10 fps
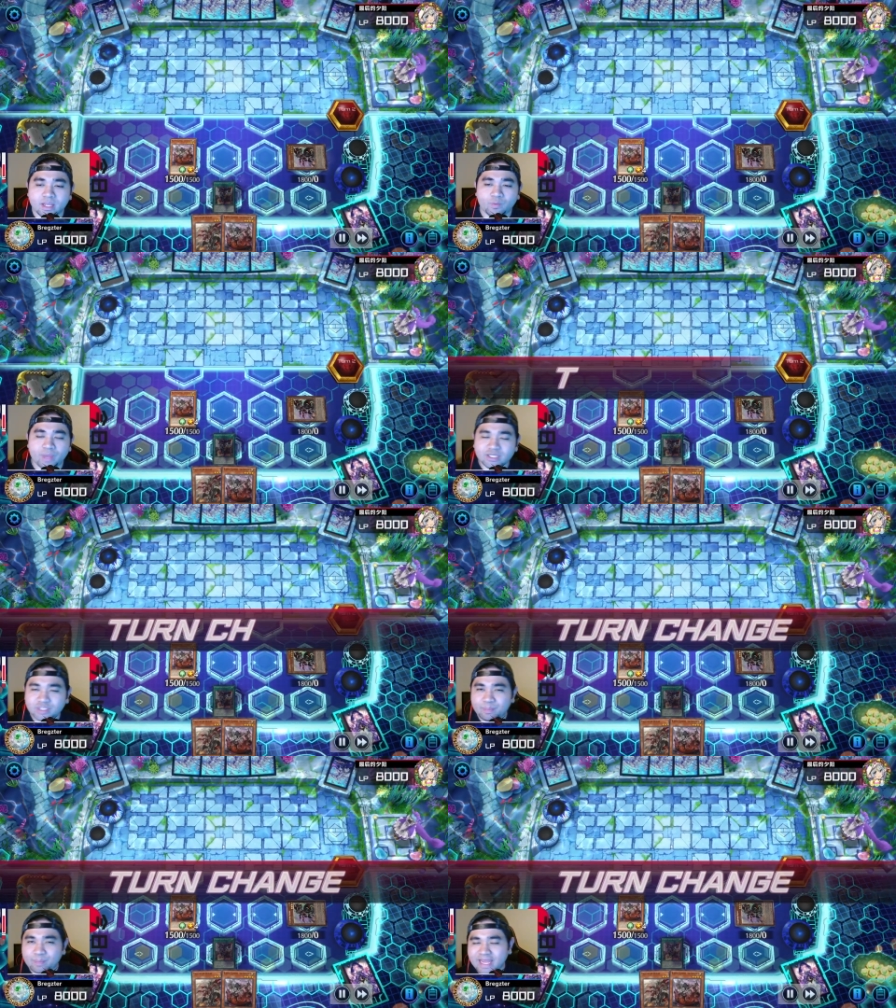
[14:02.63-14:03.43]
We actually
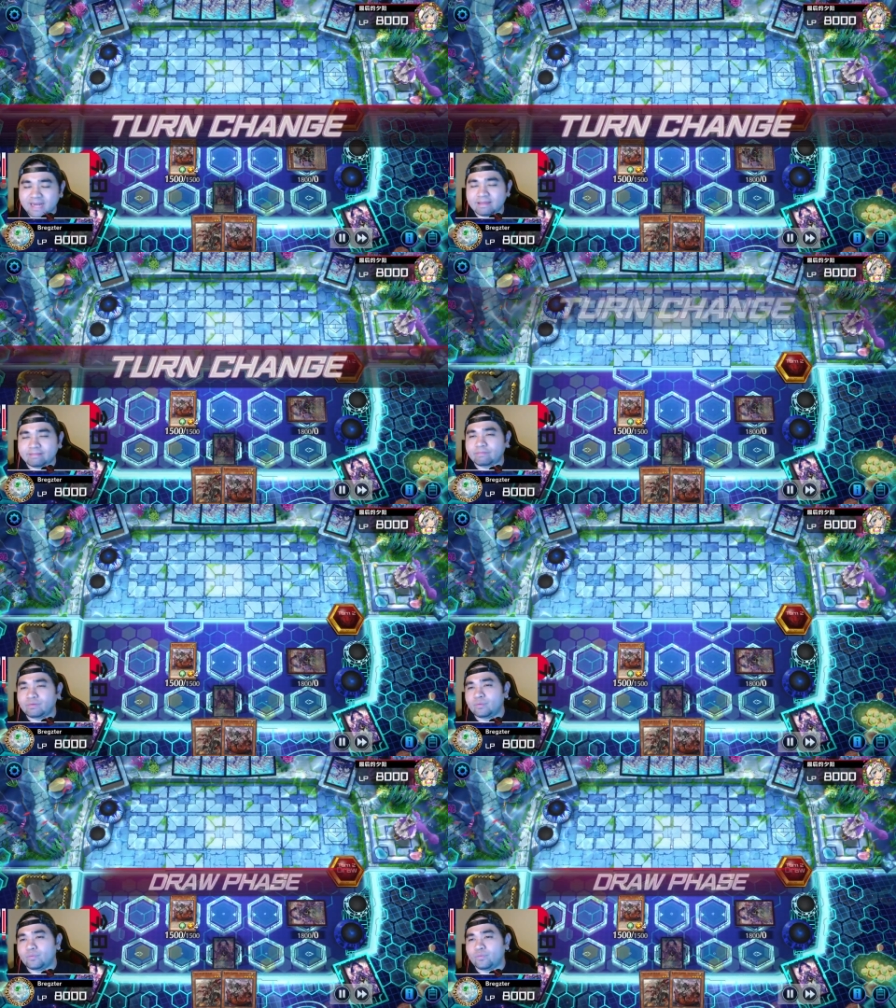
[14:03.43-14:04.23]
played it
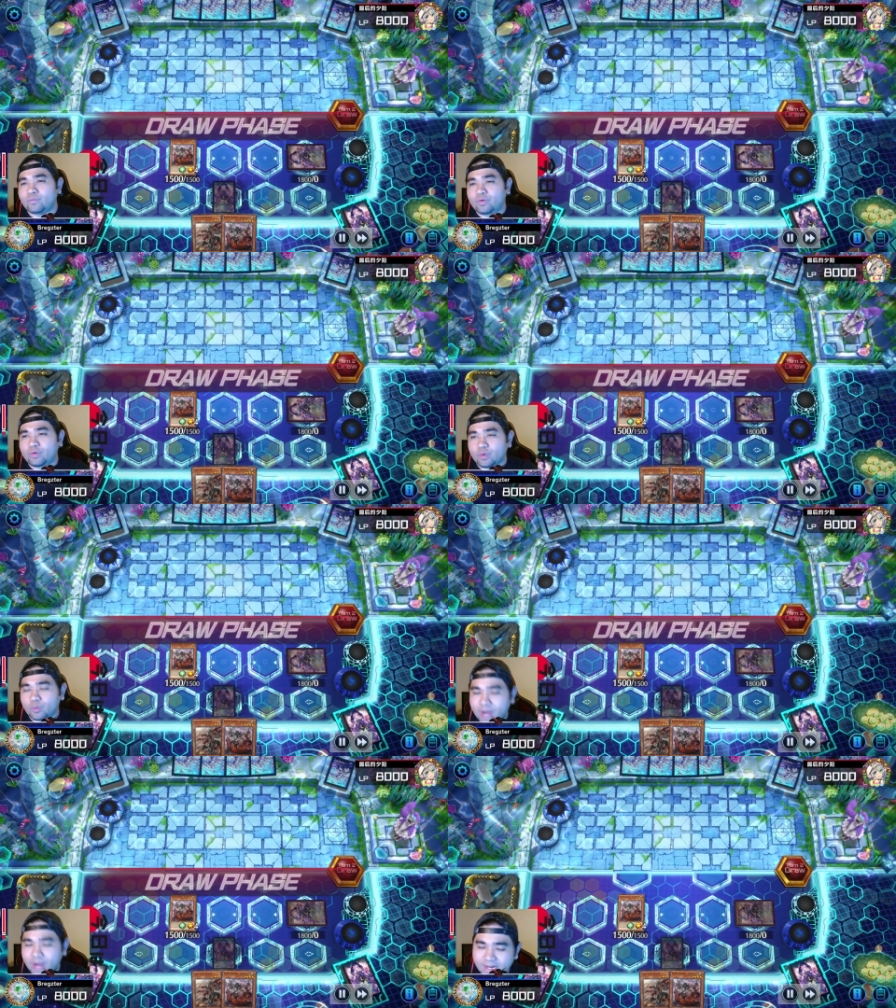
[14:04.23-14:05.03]

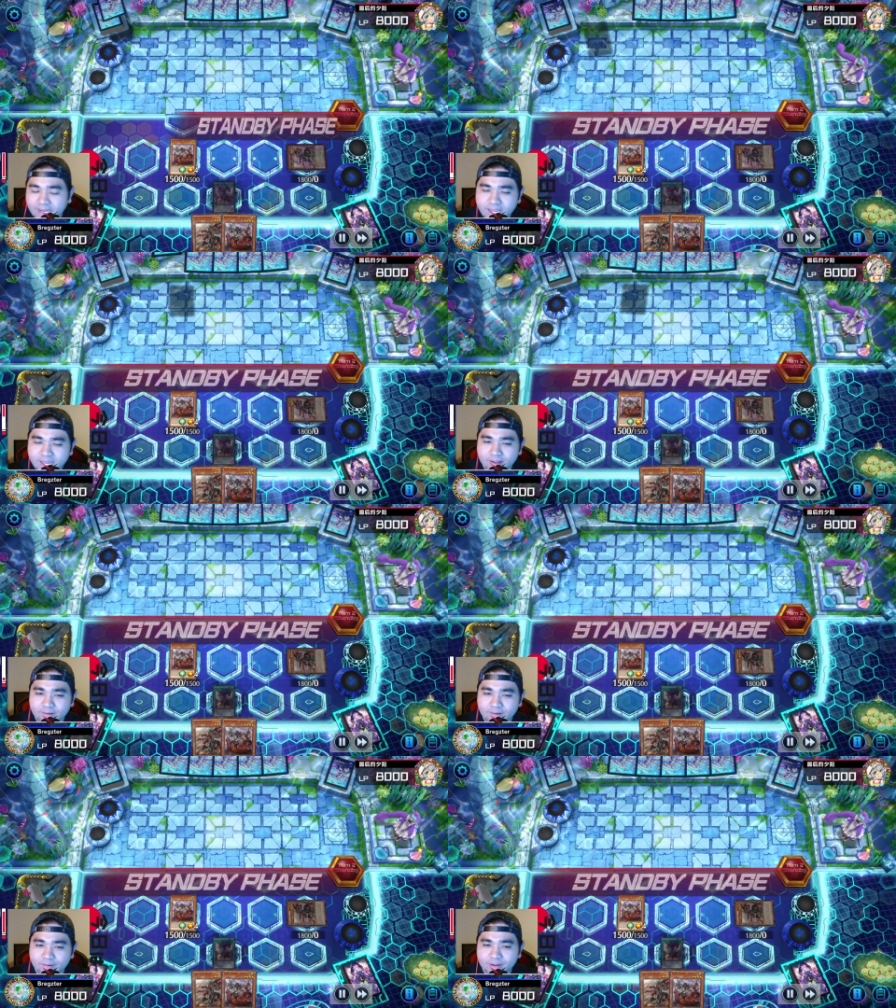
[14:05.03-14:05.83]
correctly,
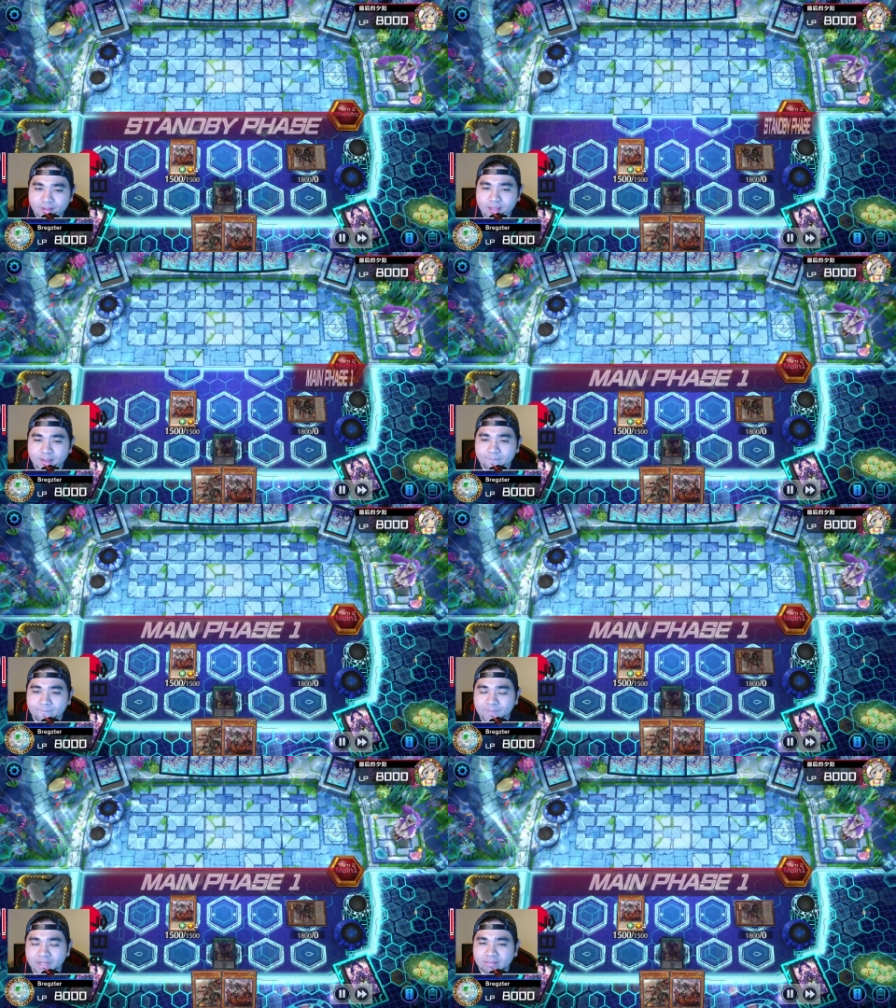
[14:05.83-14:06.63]

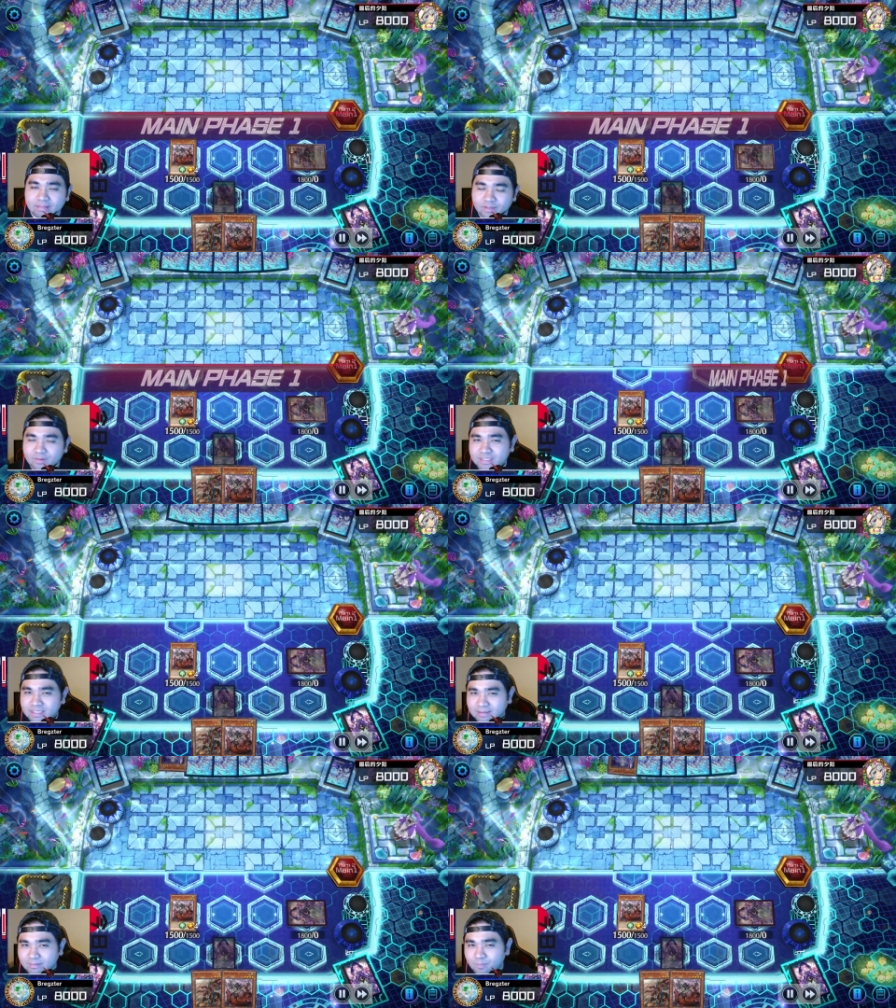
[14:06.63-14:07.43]
but there was
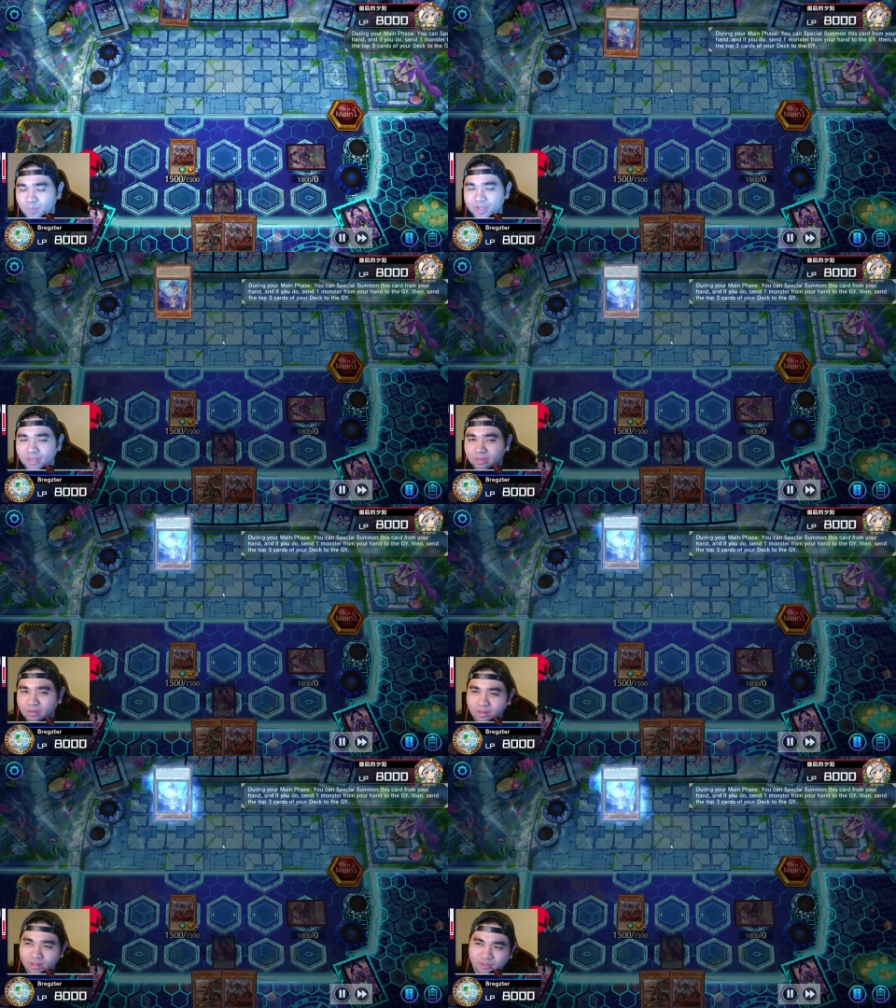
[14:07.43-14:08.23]
a point
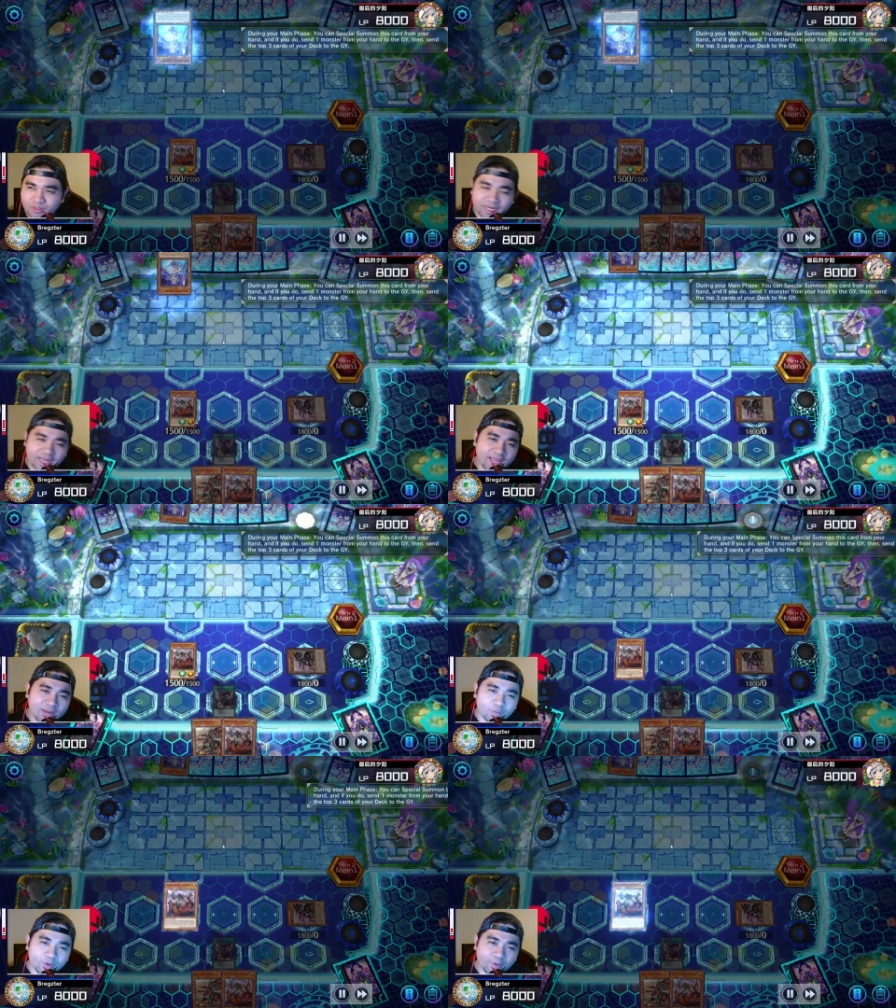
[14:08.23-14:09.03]
during the end
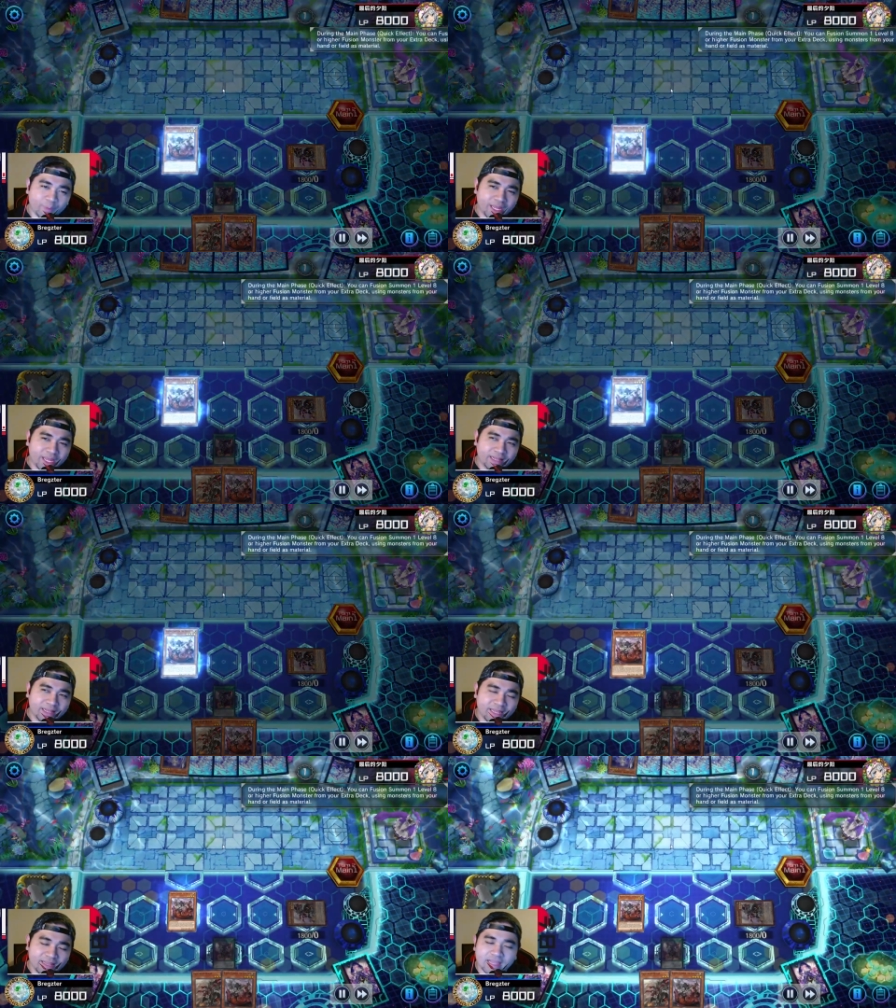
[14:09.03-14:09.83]
where we
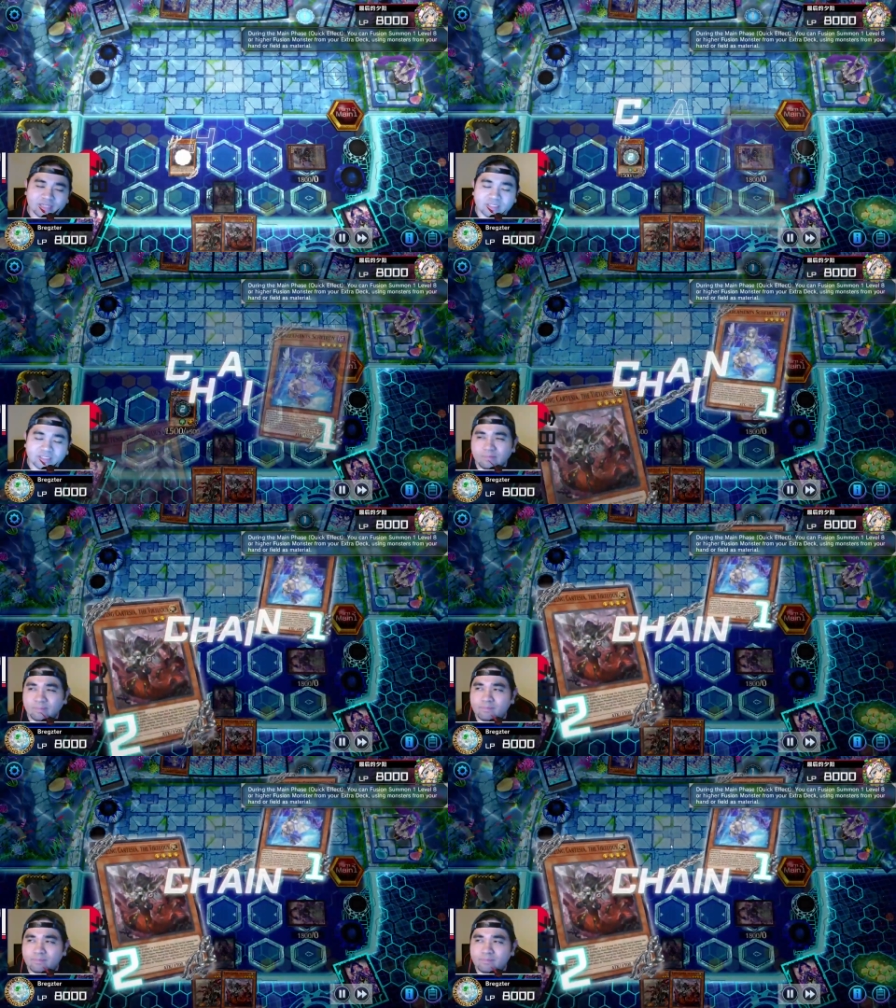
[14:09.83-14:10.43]
didn't actually,